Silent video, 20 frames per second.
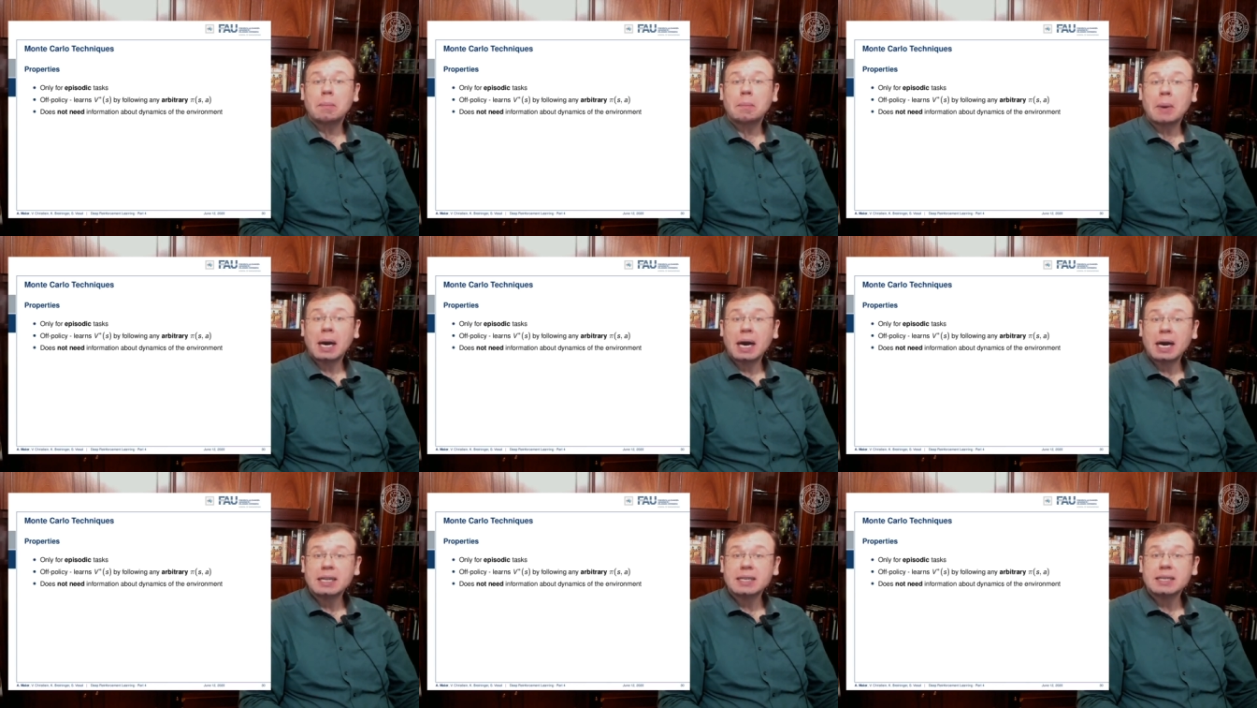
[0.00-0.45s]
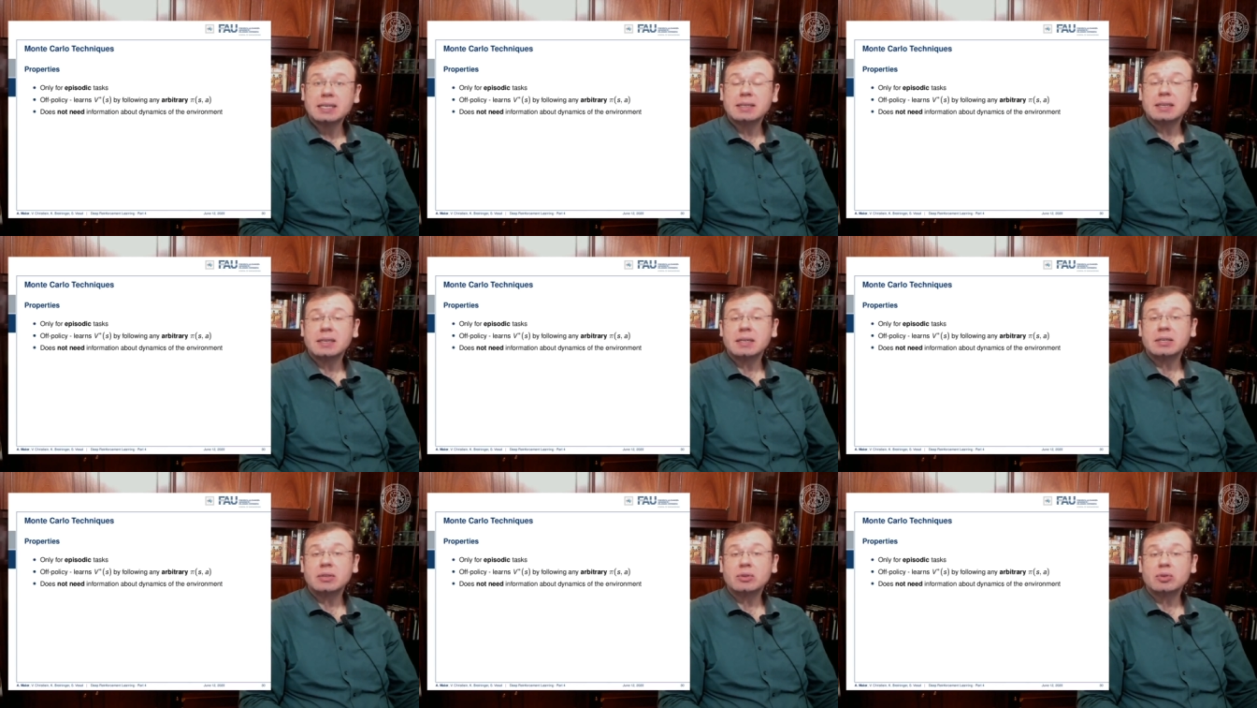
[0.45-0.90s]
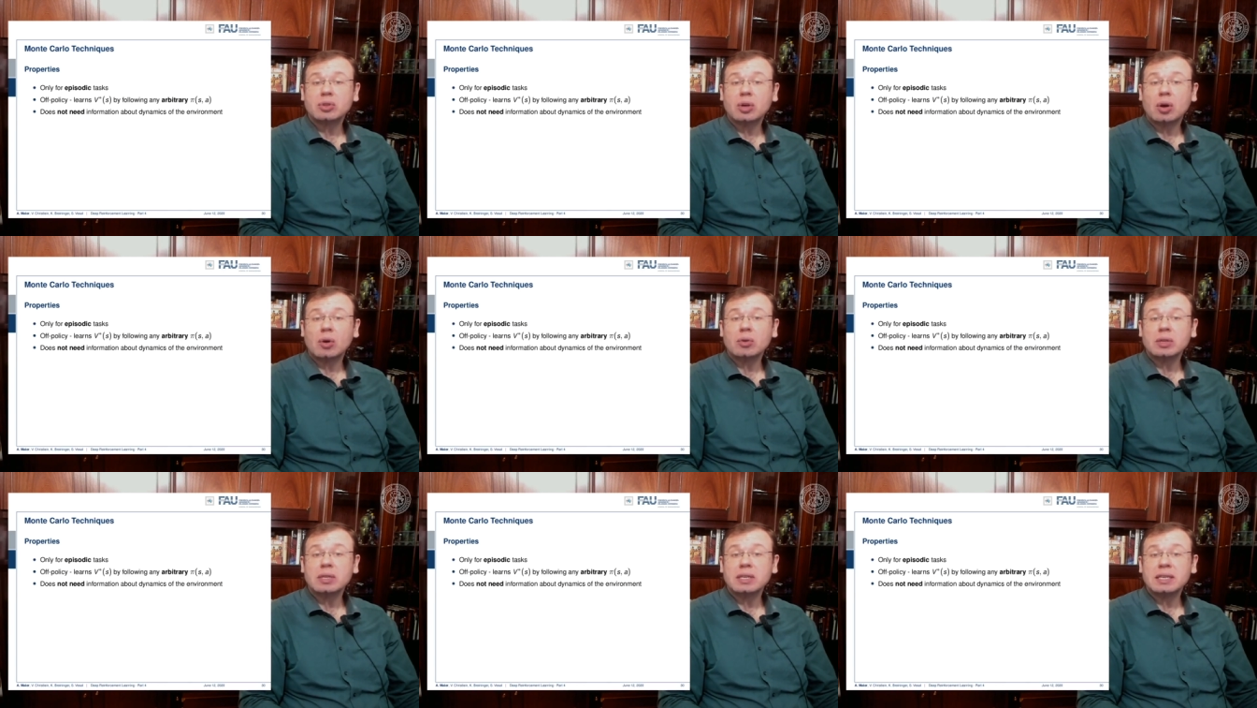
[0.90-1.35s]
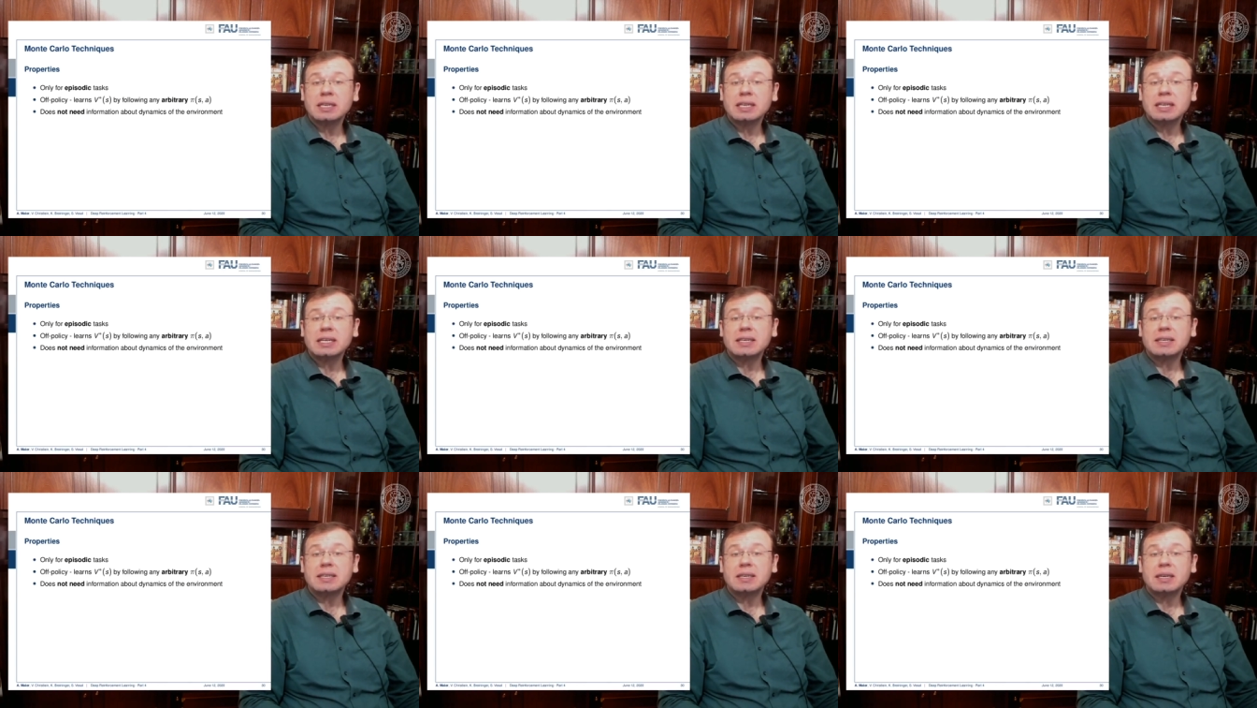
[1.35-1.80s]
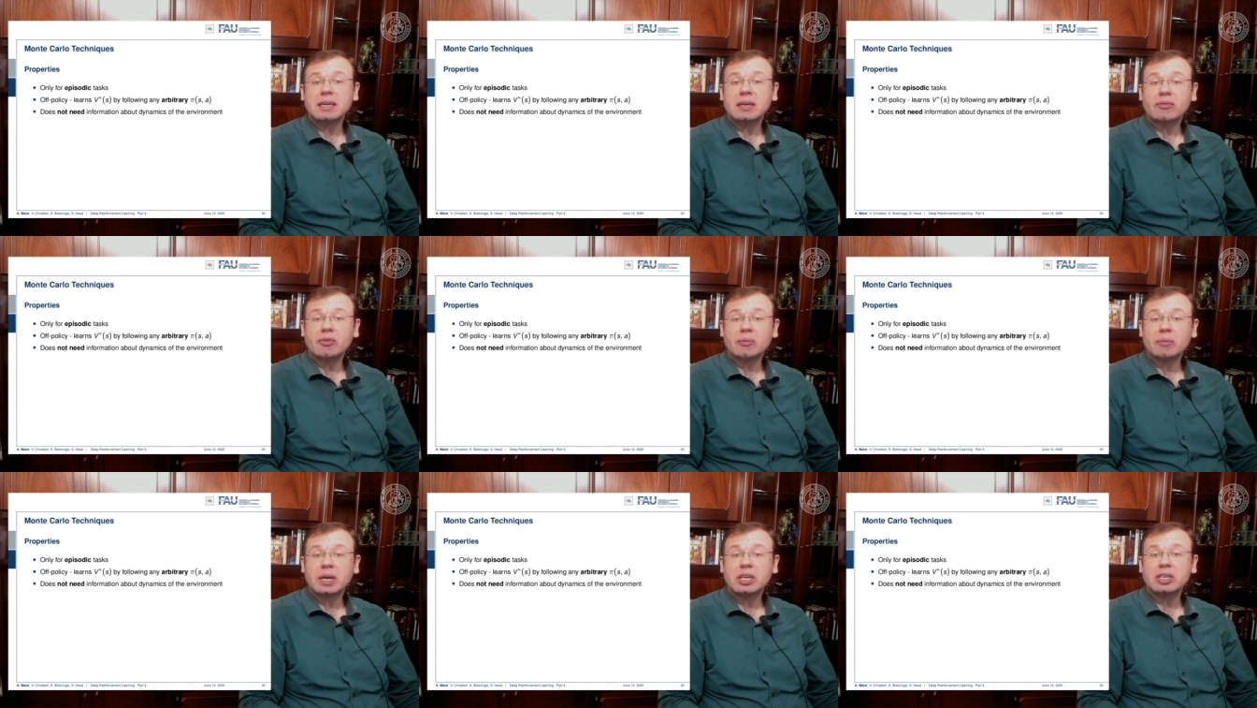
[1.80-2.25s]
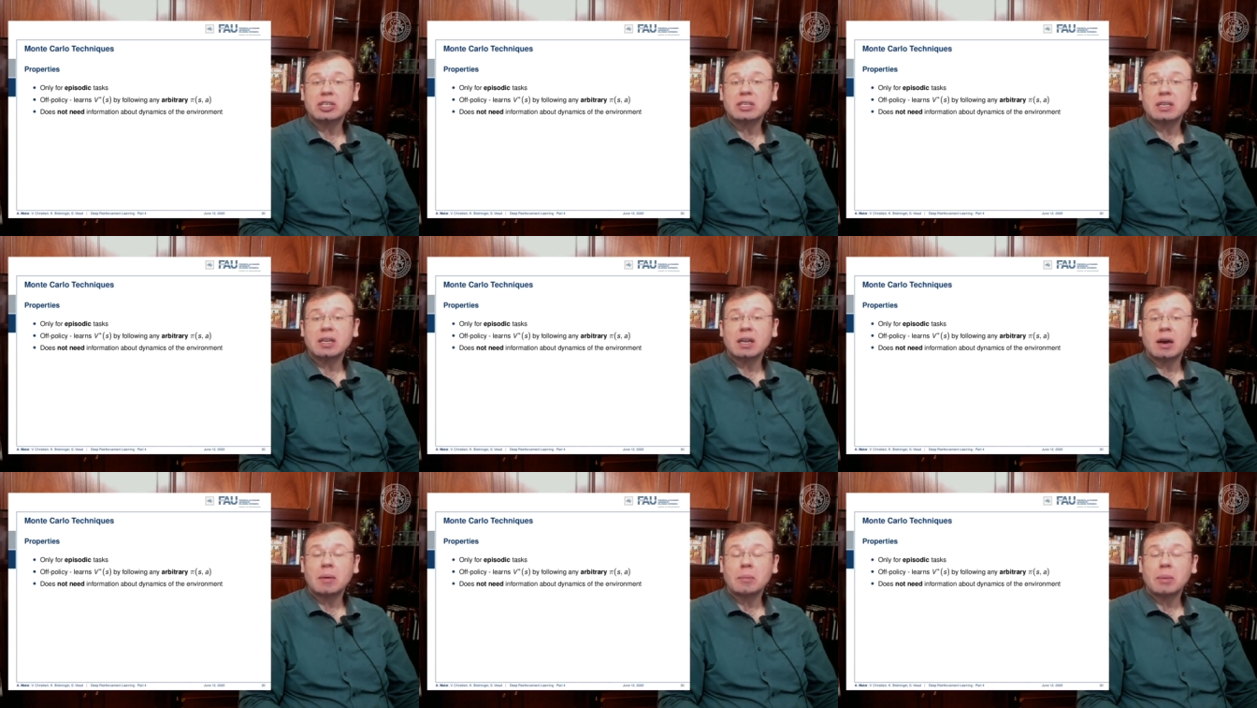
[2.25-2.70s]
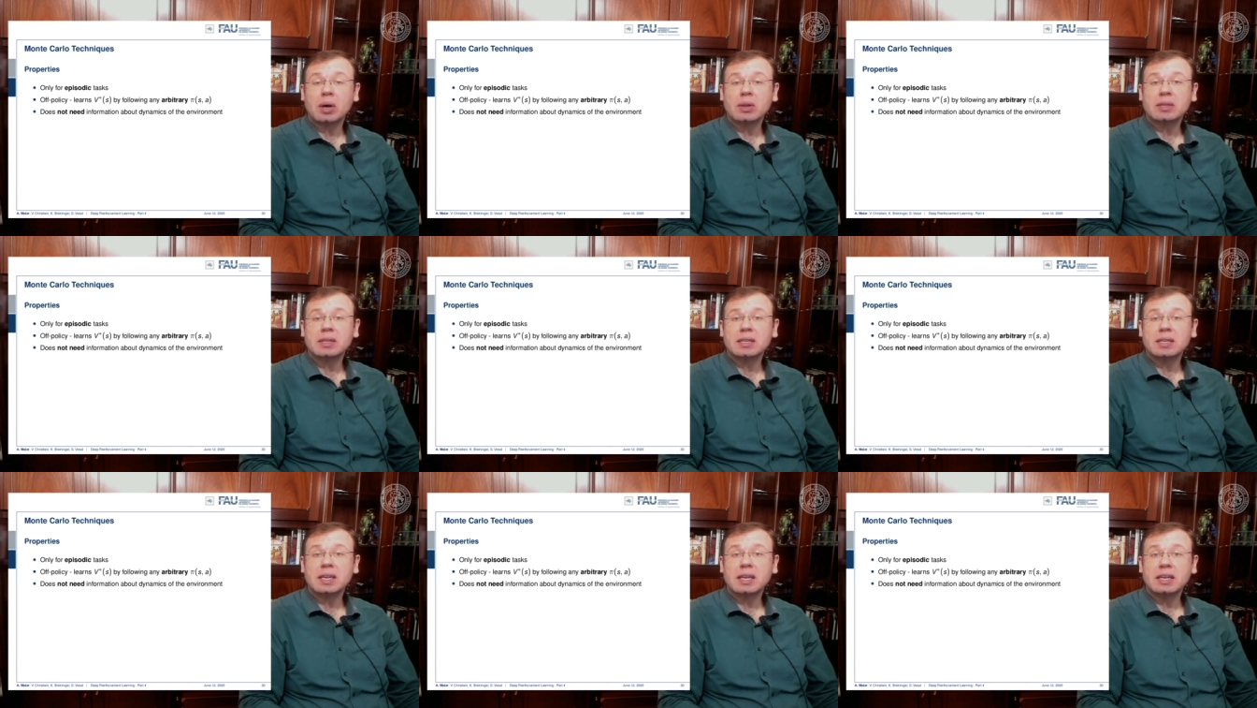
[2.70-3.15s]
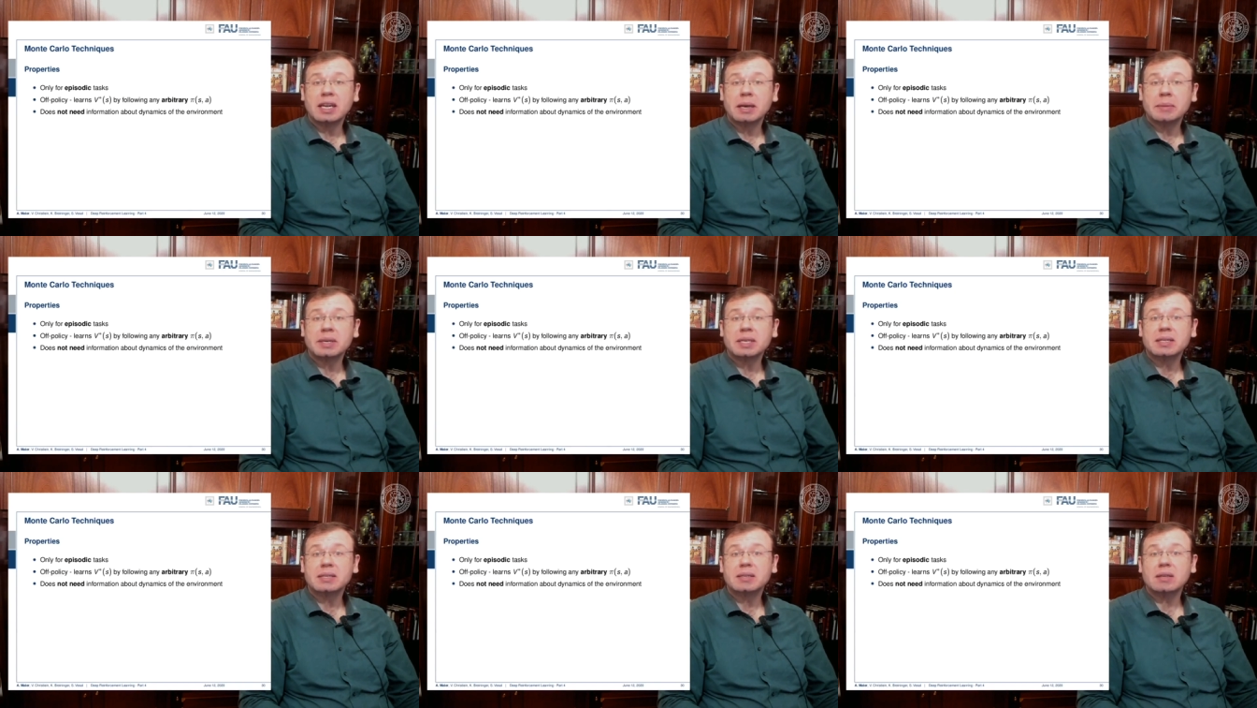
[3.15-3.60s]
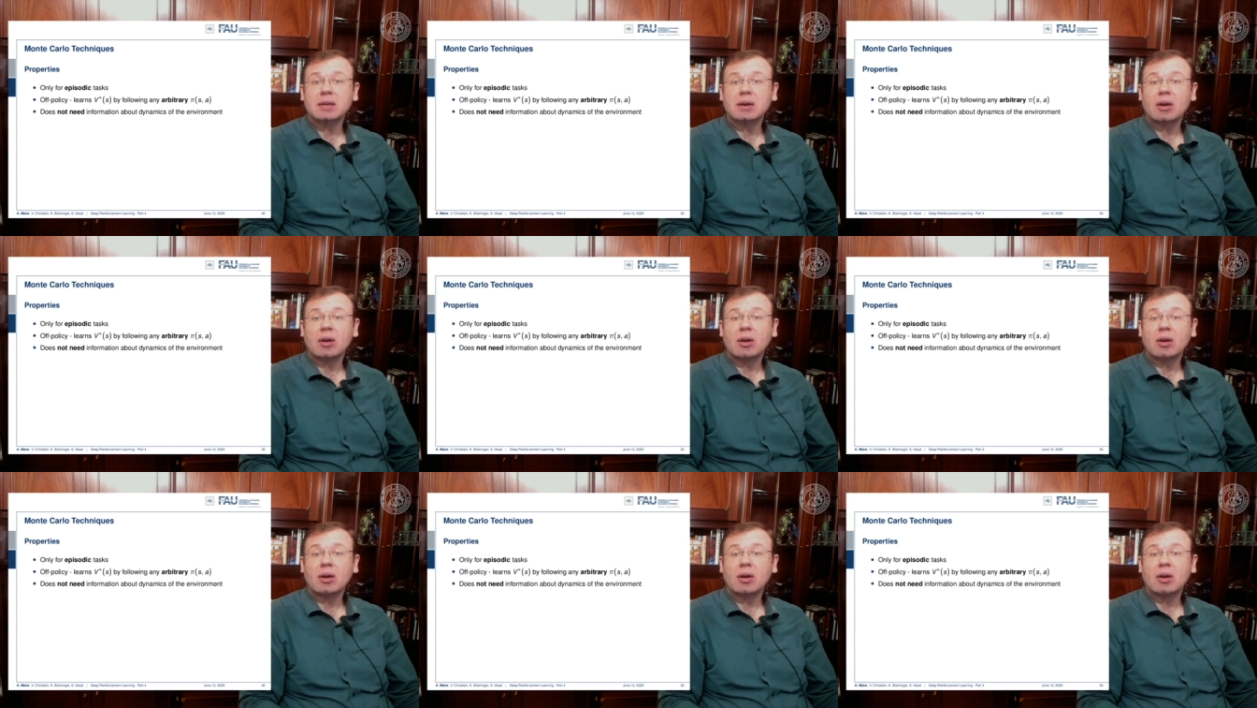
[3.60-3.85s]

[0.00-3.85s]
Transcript: But you don't need information about the dynamics